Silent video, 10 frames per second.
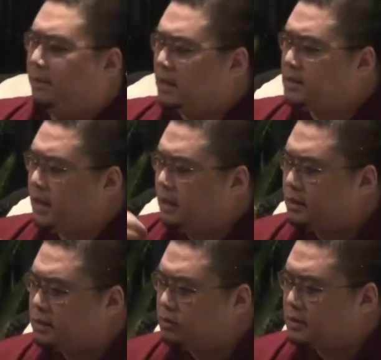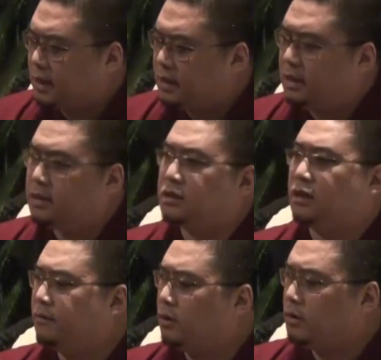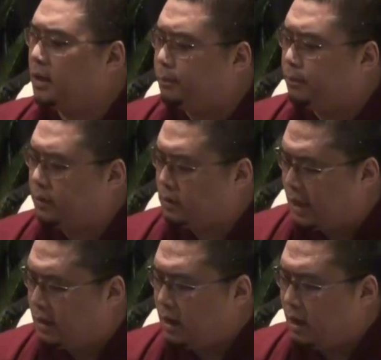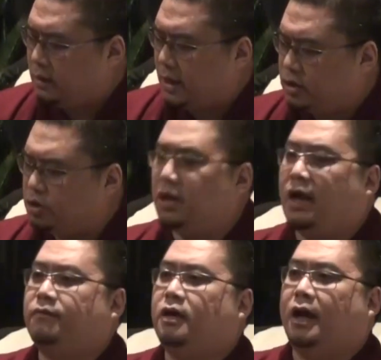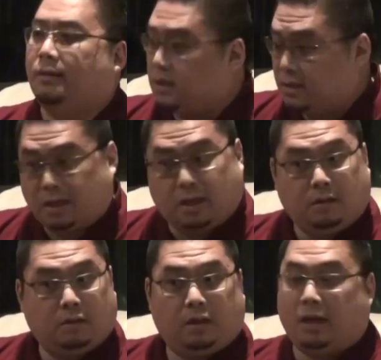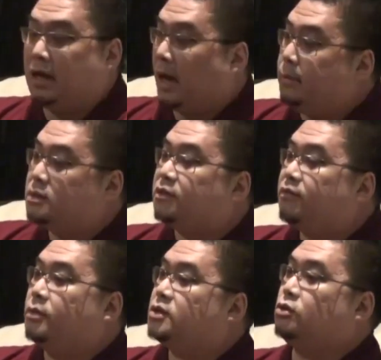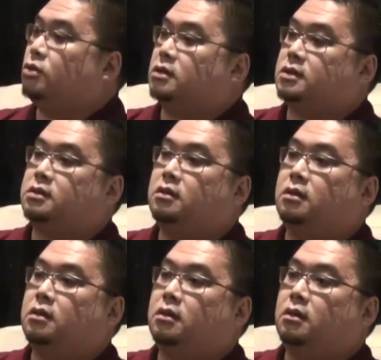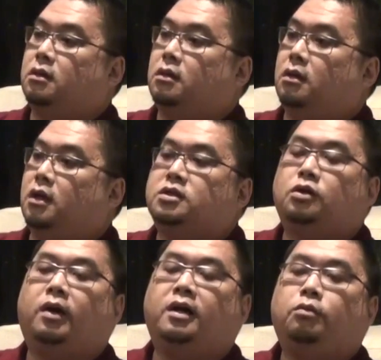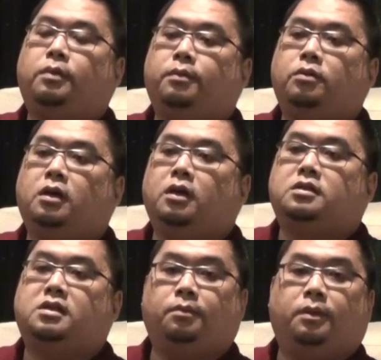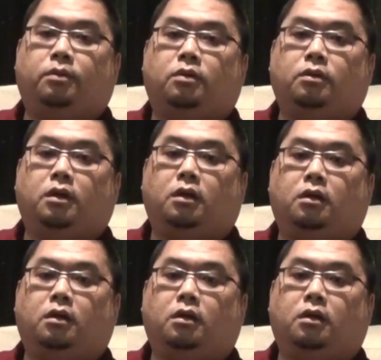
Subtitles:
I'm not saying this to say they deserve it or they should have that. I'm just saying it comes from a source. So why do people, some people